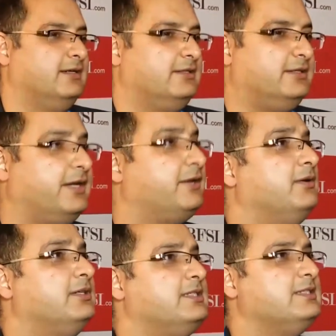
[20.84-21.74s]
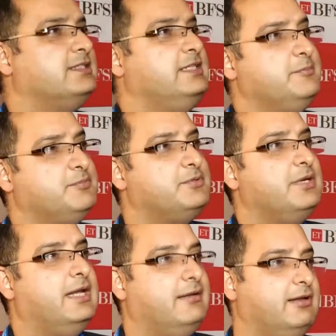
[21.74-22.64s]
the technology has leaped to a
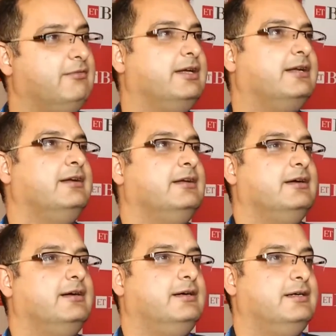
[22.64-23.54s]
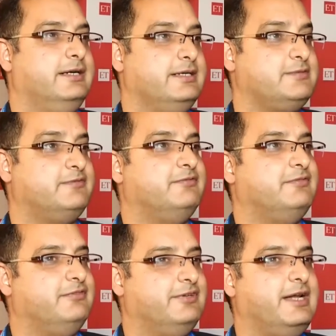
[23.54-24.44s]
level where uh, it is
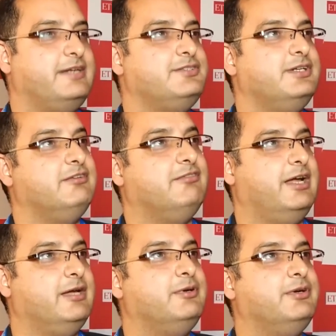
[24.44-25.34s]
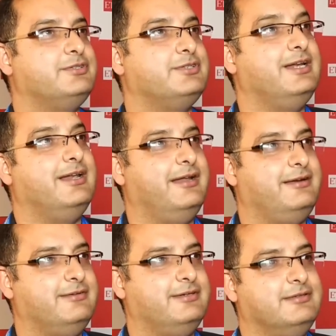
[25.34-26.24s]
financially viable to actually
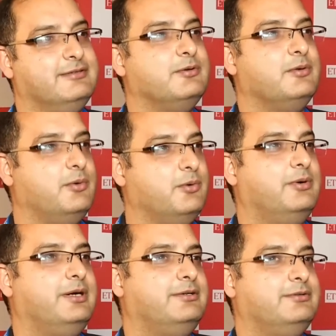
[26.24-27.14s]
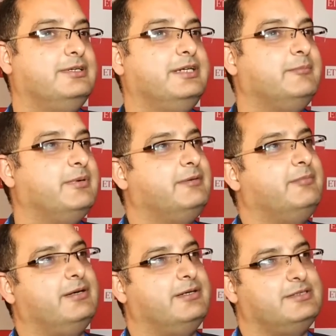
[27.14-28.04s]
lend and go into the deeper
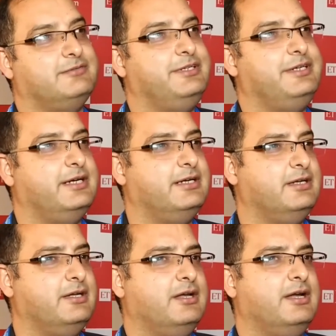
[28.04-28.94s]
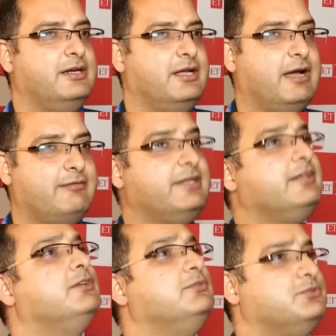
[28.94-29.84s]
pockets of India and have an
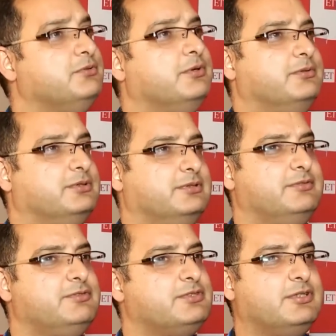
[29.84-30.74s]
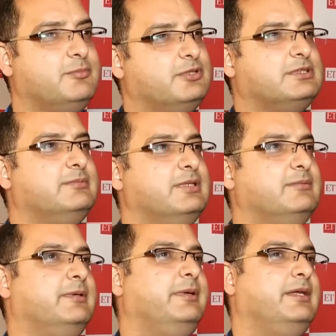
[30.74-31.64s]
inclusive growth, which was not possible
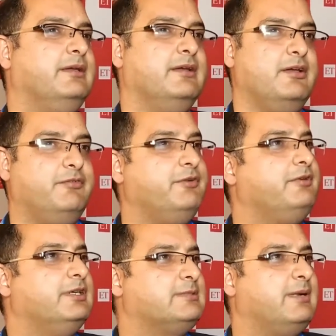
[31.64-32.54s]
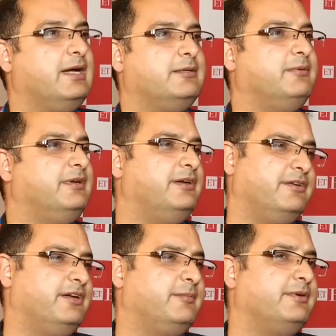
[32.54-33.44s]
maybe a few years back. The
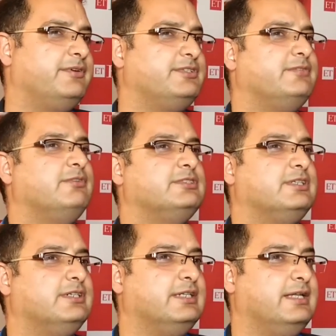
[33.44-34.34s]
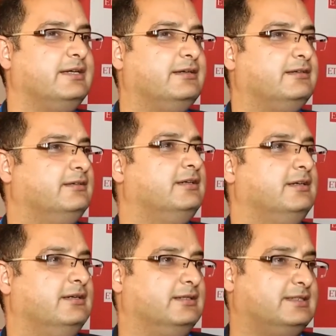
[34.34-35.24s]
internet penetration was not there,
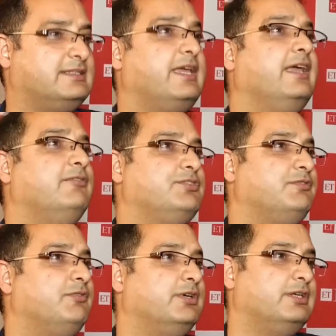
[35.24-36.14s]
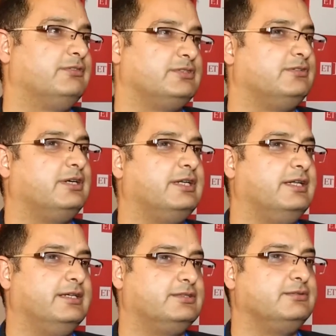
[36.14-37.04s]
and uh, the scale which we wanted was not
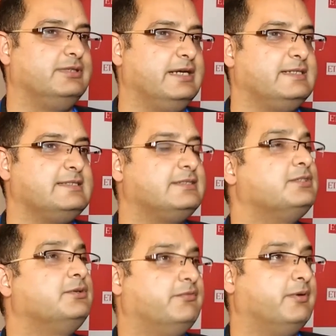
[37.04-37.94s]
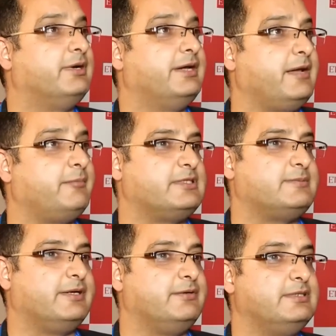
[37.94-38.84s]
there. So it is it's good from the tech
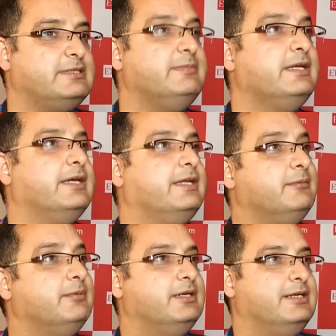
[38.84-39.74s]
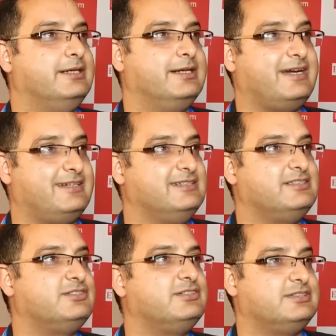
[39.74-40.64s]
perspective. It's being enabled, and the
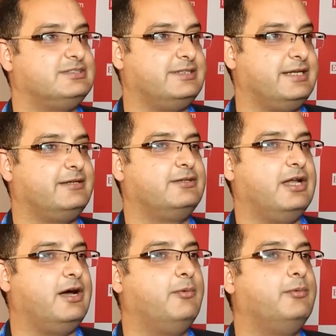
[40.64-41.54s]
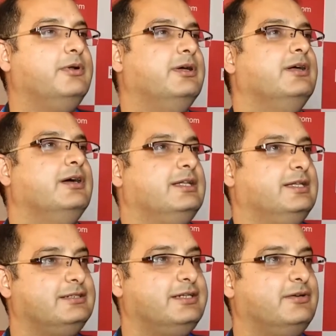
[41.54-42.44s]
catalyst is tech cloud and
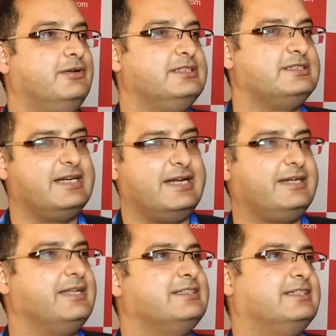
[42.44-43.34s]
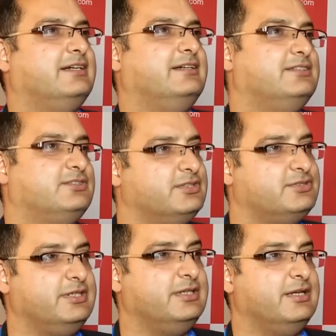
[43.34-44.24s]
other technologies like acting as catalyst
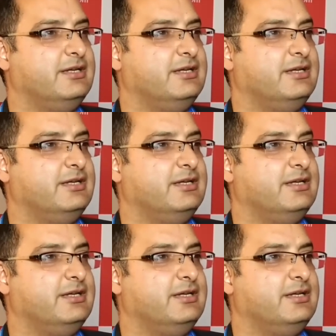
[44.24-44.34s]
actually